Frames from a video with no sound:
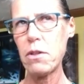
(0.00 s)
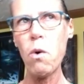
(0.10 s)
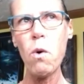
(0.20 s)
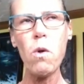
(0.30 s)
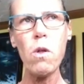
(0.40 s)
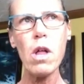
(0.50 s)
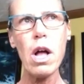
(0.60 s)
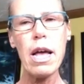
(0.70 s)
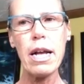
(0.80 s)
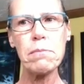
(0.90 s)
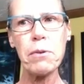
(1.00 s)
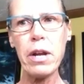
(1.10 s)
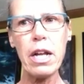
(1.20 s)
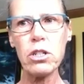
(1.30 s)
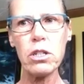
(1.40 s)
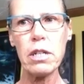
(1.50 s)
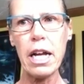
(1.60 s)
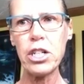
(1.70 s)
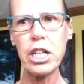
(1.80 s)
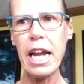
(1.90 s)
whole experiential
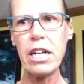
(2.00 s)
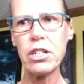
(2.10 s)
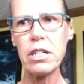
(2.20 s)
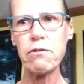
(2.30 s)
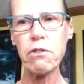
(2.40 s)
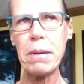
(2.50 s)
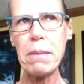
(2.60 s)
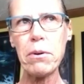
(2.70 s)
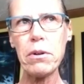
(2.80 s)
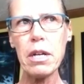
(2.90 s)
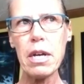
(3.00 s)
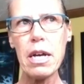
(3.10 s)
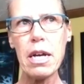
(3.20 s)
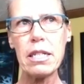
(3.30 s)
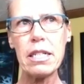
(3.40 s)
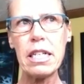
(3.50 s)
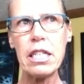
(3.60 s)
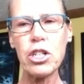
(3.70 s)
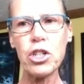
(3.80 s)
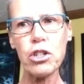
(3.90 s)
education for people to see
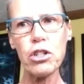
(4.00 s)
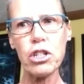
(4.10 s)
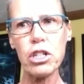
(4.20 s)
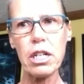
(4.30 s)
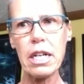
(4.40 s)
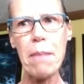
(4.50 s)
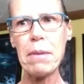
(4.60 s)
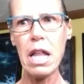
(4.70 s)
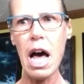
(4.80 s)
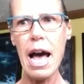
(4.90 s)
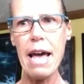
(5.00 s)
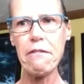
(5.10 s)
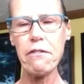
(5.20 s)
the church come alive.